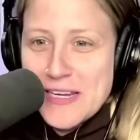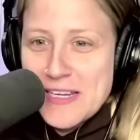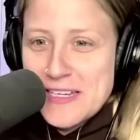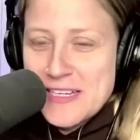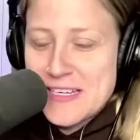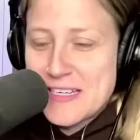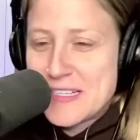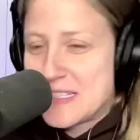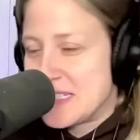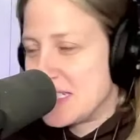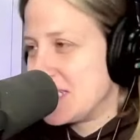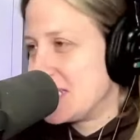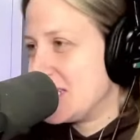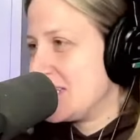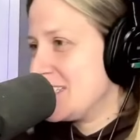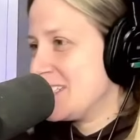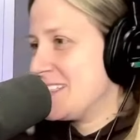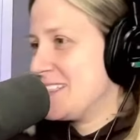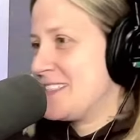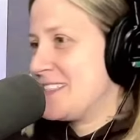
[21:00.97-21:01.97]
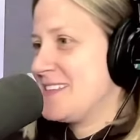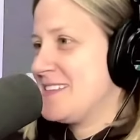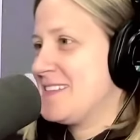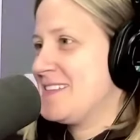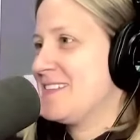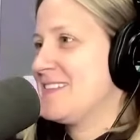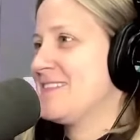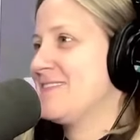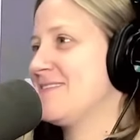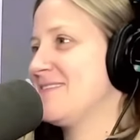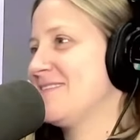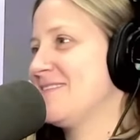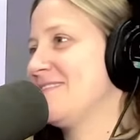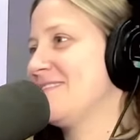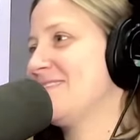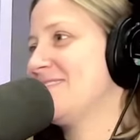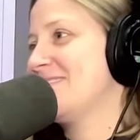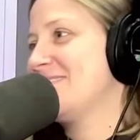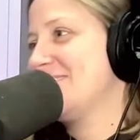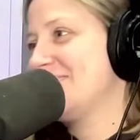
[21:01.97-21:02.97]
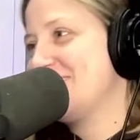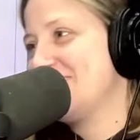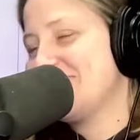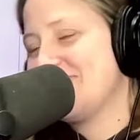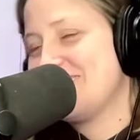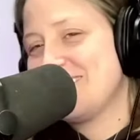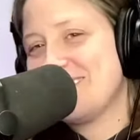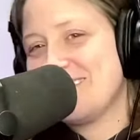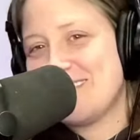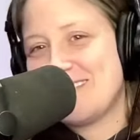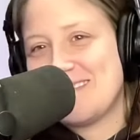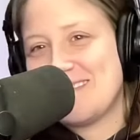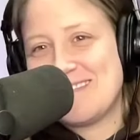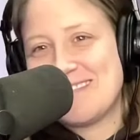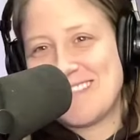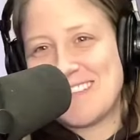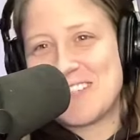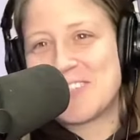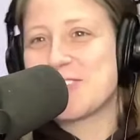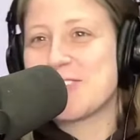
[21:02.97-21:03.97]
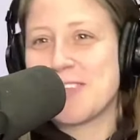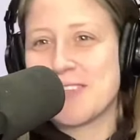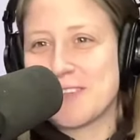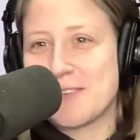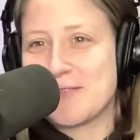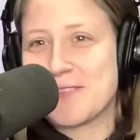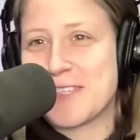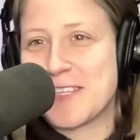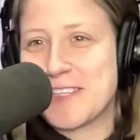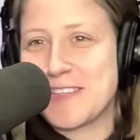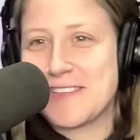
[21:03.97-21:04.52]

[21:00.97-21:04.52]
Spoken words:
Onion tea and saffron and the craft on DVD.